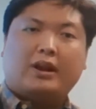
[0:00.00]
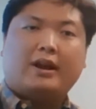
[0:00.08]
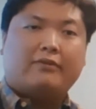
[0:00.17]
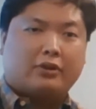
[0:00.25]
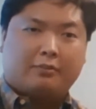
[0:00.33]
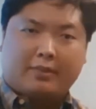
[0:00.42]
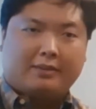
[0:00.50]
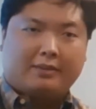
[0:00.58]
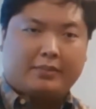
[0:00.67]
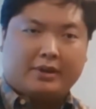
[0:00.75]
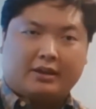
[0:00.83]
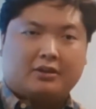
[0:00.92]
whatever it
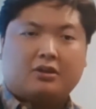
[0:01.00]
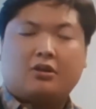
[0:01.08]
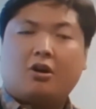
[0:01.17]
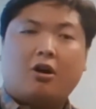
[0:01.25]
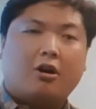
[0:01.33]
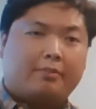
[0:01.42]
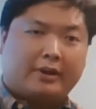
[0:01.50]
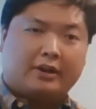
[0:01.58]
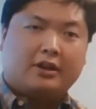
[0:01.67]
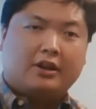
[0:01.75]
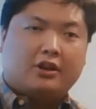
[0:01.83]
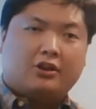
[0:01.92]
might be,
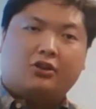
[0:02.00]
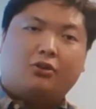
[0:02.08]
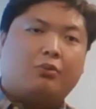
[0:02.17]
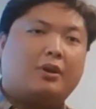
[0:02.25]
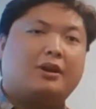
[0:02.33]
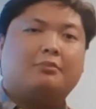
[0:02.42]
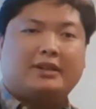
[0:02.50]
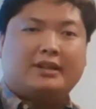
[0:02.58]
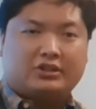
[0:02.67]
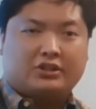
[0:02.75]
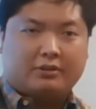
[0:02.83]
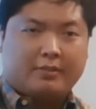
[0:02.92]
carpet? You don't want to
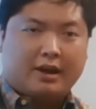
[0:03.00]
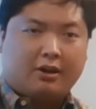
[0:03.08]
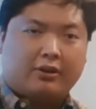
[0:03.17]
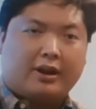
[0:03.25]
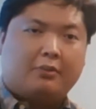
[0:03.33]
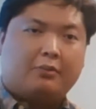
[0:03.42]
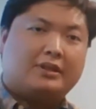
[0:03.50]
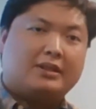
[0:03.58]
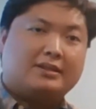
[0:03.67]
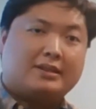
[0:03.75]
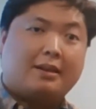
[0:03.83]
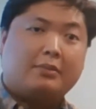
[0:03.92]
bleach them out. And
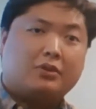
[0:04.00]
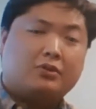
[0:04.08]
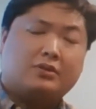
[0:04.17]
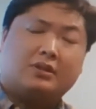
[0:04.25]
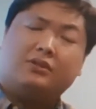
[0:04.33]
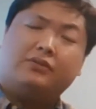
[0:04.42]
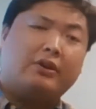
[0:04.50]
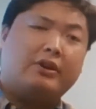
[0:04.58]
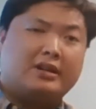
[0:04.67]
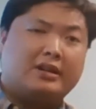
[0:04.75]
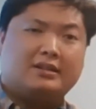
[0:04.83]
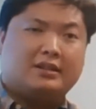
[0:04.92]
with these chemicals, it's
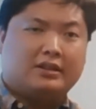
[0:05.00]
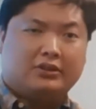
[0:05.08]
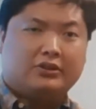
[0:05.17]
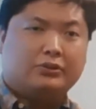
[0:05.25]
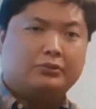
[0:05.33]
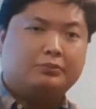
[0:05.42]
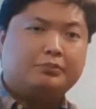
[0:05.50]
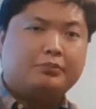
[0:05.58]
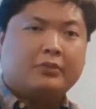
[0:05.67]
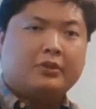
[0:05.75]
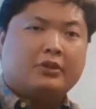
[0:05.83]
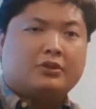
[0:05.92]
very easy to do.
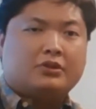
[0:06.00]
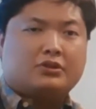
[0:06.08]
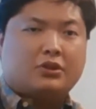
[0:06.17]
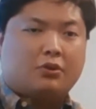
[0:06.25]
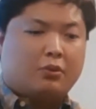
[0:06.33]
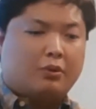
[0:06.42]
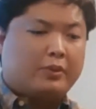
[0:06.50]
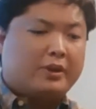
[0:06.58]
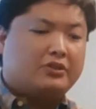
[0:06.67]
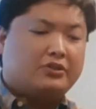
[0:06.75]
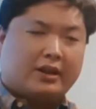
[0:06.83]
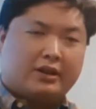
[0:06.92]
So what
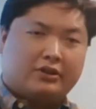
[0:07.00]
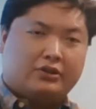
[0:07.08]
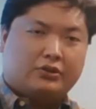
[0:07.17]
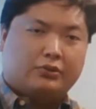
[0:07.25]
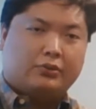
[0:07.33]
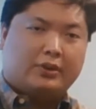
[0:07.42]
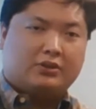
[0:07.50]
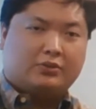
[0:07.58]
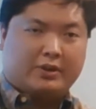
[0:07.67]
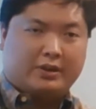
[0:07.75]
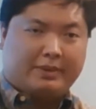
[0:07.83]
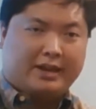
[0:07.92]
we try to do
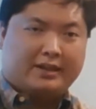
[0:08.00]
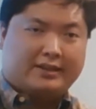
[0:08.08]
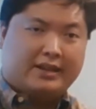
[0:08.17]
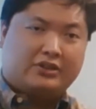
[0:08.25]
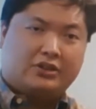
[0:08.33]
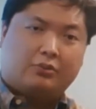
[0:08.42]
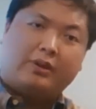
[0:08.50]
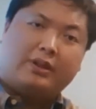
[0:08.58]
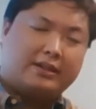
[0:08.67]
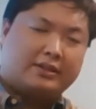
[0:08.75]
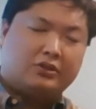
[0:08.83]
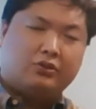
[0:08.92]
is we pay attention.
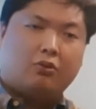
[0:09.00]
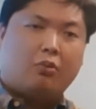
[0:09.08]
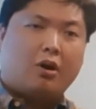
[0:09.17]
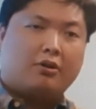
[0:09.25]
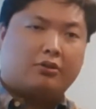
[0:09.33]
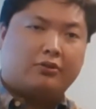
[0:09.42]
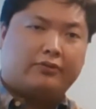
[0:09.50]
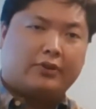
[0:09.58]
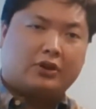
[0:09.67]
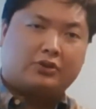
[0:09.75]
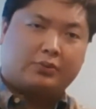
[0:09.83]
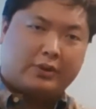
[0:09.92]
We like to do the walkthrough
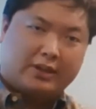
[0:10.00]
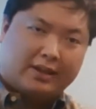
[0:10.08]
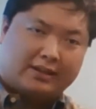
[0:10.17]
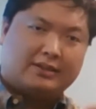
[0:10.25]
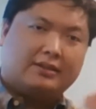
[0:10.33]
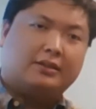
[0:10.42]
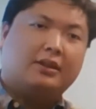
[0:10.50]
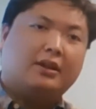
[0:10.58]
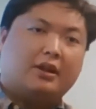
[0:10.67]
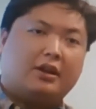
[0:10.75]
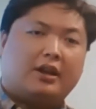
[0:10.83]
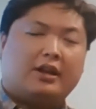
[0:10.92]
first. We like to
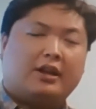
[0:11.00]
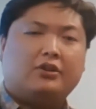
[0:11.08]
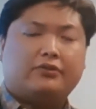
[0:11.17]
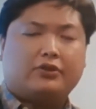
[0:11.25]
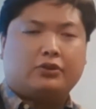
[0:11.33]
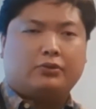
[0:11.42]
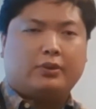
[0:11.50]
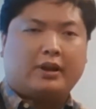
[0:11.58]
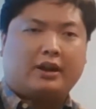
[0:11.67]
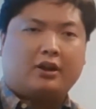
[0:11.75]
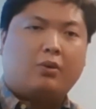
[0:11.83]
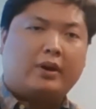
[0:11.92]
interview
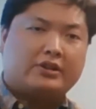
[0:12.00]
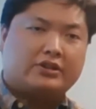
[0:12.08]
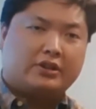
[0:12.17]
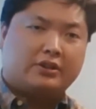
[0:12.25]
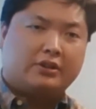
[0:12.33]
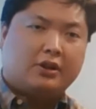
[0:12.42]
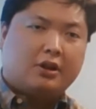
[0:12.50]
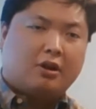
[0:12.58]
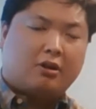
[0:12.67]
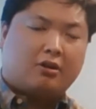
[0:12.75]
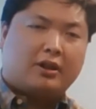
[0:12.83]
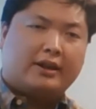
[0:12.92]
and question
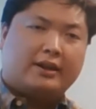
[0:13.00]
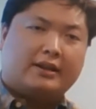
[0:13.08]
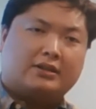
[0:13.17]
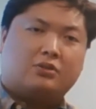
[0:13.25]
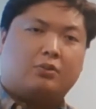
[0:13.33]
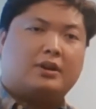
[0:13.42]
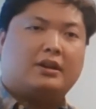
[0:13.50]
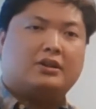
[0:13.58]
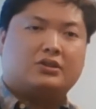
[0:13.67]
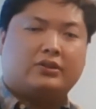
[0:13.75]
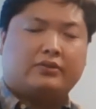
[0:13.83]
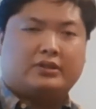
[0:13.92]
our client as to what
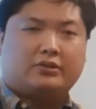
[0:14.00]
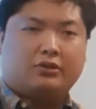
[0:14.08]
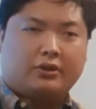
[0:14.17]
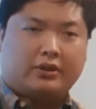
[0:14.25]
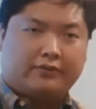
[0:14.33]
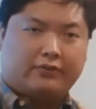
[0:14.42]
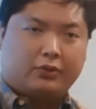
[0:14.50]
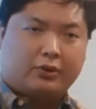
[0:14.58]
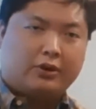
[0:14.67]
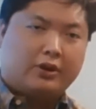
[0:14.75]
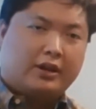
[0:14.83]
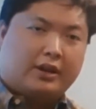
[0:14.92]
kind of service they're looking
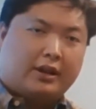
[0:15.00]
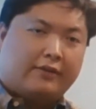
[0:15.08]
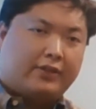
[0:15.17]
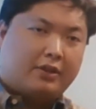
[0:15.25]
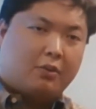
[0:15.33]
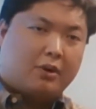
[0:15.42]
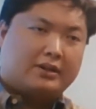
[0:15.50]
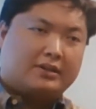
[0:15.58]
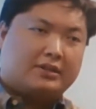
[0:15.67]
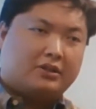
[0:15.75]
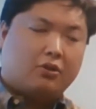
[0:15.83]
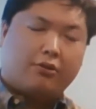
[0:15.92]
for. If they want
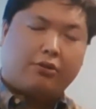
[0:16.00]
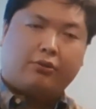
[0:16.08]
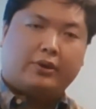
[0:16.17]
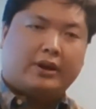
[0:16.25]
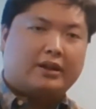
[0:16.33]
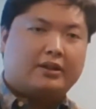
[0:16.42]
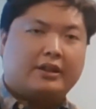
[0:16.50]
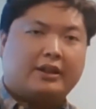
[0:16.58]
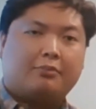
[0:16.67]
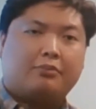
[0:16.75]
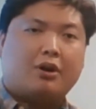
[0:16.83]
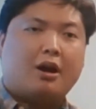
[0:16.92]
us to go through it and
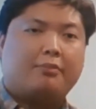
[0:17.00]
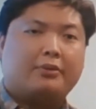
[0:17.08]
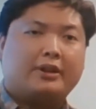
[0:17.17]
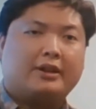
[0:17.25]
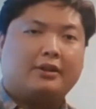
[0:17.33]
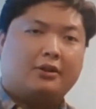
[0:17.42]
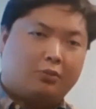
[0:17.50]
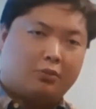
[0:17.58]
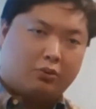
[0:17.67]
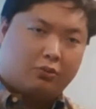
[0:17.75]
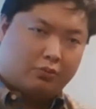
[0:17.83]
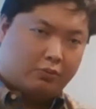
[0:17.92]
clean it properly,
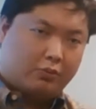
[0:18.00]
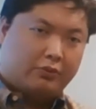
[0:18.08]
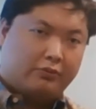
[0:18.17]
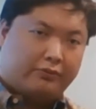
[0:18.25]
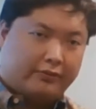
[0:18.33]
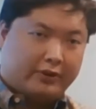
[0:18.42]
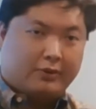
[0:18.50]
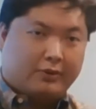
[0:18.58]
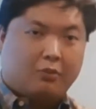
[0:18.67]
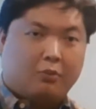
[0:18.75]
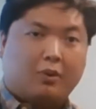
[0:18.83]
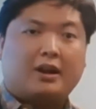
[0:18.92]
we'll
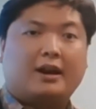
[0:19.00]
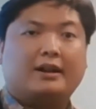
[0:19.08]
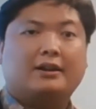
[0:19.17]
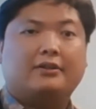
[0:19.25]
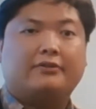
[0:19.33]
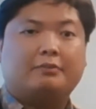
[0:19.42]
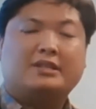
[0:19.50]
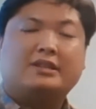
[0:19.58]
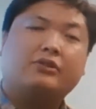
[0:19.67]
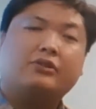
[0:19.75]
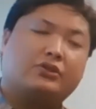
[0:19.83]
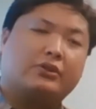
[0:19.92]
figure out what kind of
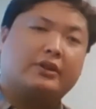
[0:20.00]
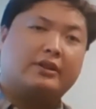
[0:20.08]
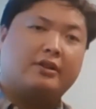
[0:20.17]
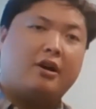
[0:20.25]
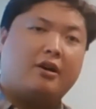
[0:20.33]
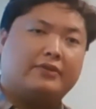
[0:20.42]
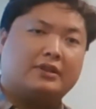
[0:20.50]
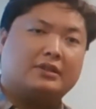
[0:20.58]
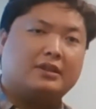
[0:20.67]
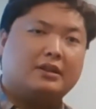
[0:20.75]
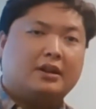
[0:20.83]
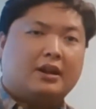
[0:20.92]
materials are in the
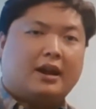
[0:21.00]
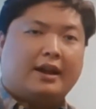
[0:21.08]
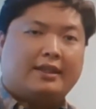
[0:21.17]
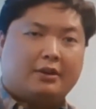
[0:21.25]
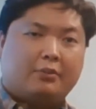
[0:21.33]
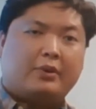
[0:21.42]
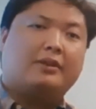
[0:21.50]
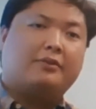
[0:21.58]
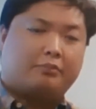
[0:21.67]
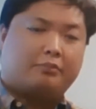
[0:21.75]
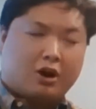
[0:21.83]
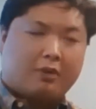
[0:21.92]
office. And then we
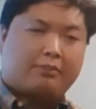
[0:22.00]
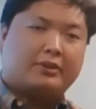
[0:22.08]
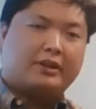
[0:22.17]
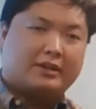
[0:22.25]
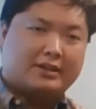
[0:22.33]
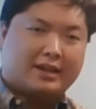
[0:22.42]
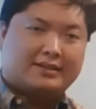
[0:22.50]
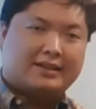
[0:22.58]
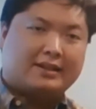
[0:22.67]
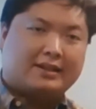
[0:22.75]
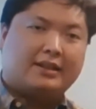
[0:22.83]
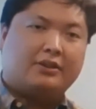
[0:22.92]
can properly
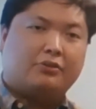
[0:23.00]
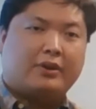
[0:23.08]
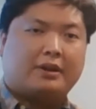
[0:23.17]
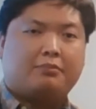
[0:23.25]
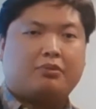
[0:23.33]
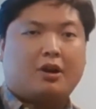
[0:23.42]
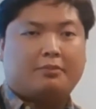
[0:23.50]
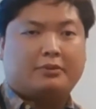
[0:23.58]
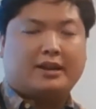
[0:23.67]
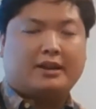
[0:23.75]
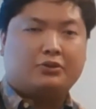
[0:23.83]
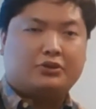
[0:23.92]
dissect and create
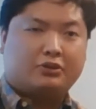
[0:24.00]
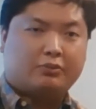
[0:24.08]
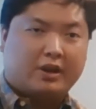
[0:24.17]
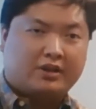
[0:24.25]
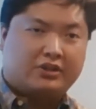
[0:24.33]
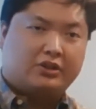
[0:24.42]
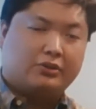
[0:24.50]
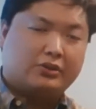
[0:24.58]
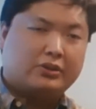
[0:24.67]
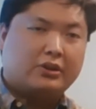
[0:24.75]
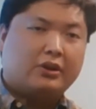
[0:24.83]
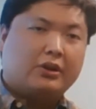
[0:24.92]
proper dilution
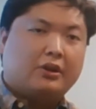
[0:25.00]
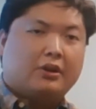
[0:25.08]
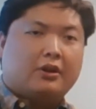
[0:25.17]
ratios.